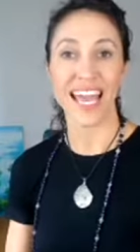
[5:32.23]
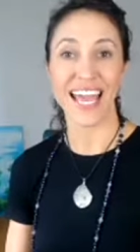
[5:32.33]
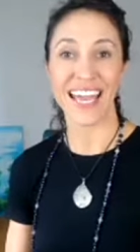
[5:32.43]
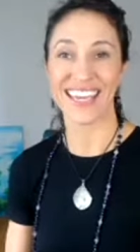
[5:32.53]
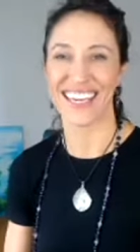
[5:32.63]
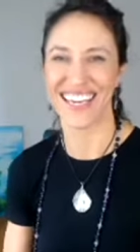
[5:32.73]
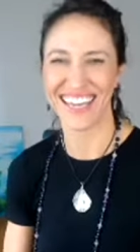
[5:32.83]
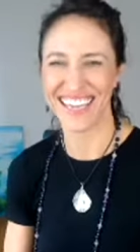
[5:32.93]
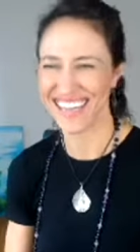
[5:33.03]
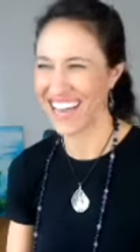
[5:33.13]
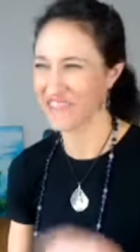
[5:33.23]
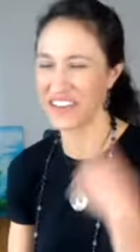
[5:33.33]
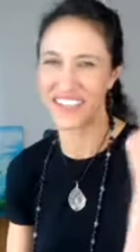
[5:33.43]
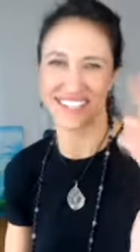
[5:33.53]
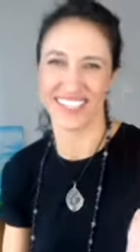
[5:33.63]
I
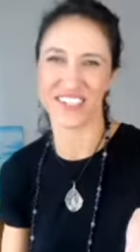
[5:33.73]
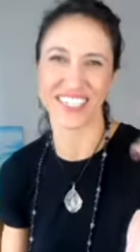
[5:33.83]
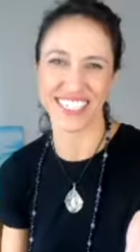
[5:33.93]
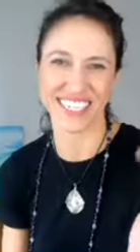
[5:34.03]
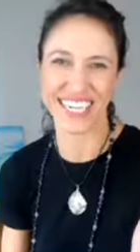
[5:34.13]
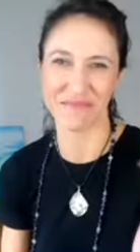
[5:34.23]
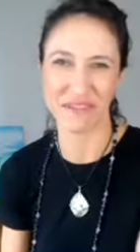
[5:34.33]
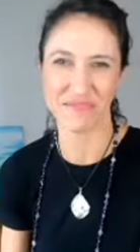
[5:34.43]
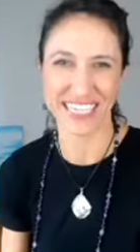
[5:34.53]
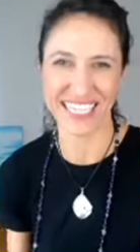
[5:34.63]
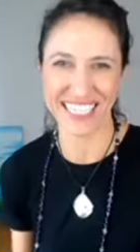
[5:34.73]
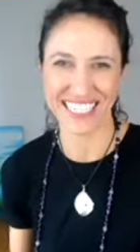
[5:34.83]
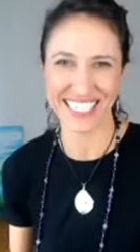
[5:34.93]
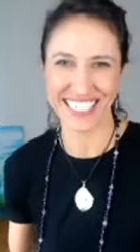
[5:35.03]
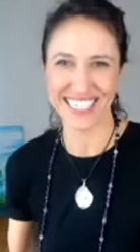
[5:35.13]
felt the serious thing come up again, the
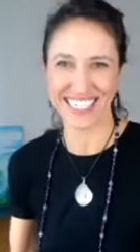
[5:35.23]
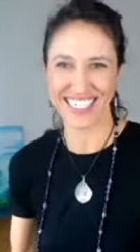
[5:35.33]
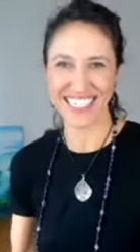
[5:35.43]
intensity.